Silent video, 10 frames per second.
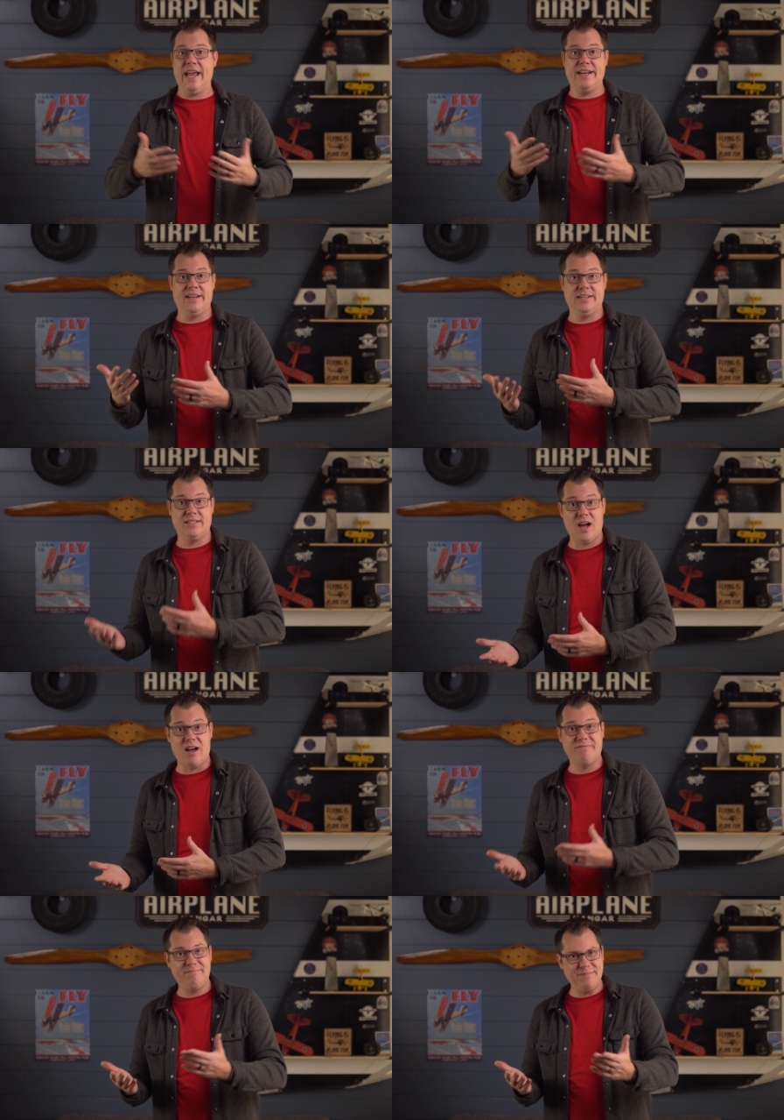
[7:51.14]
handed us
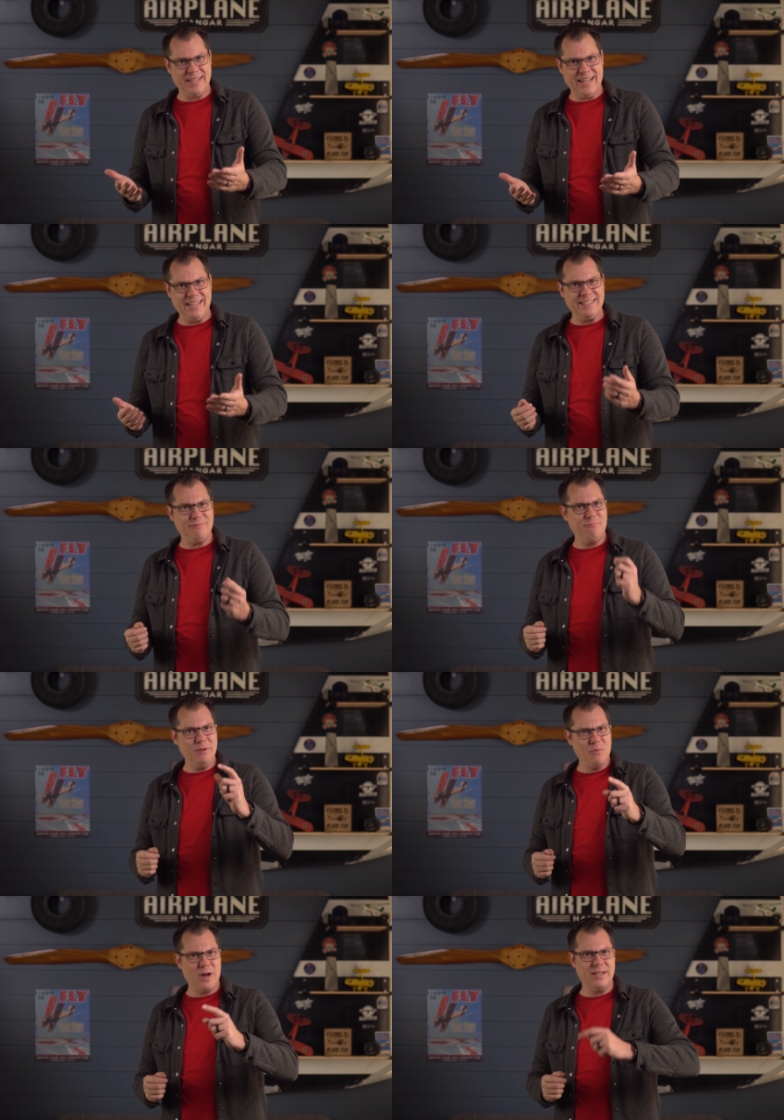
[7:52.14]
off, but
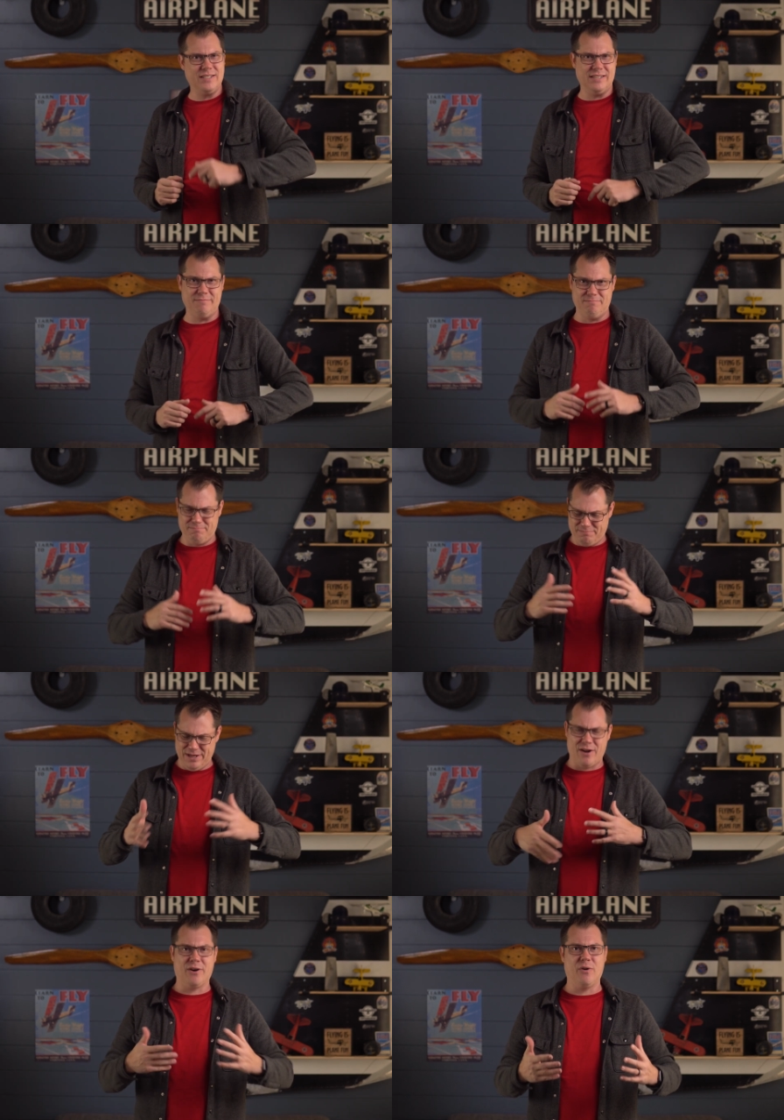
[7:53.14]
we wanted to
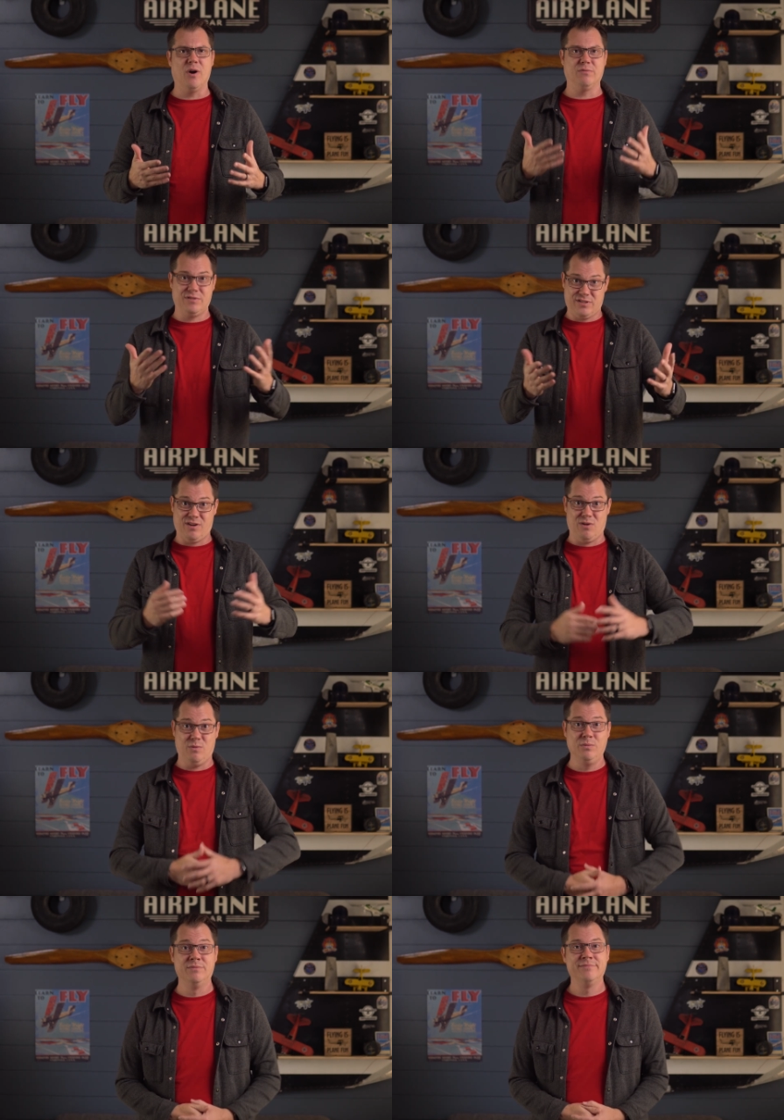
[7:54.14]
be on our own, so...